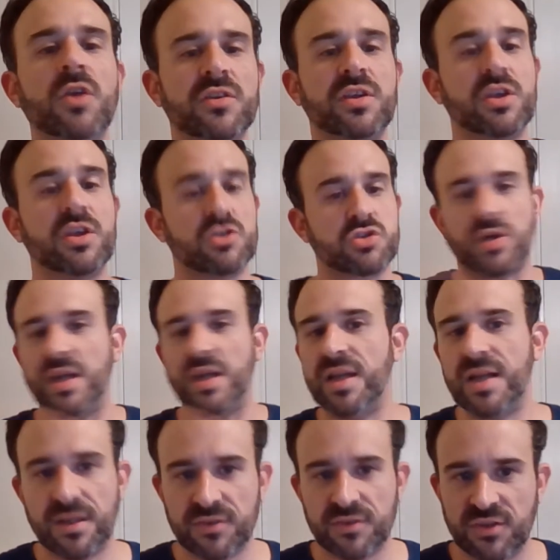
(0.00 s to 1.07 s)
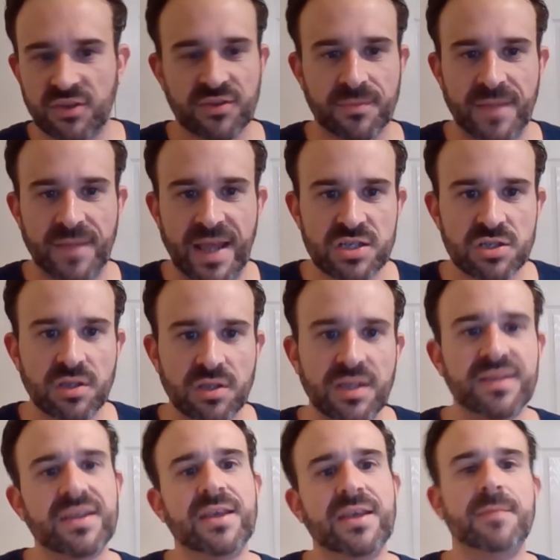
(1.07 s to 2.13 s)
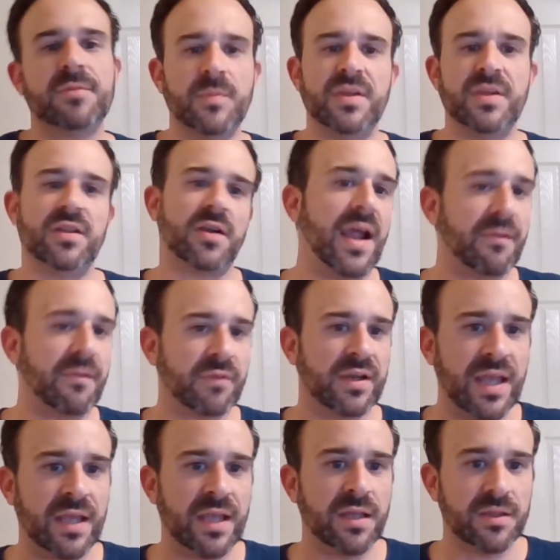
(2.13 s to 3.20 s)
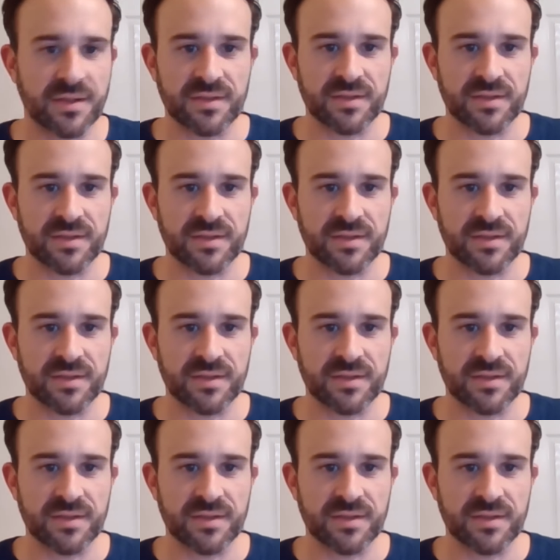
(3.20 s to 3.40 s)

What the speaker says: to get traded out to this National League team to be their everyday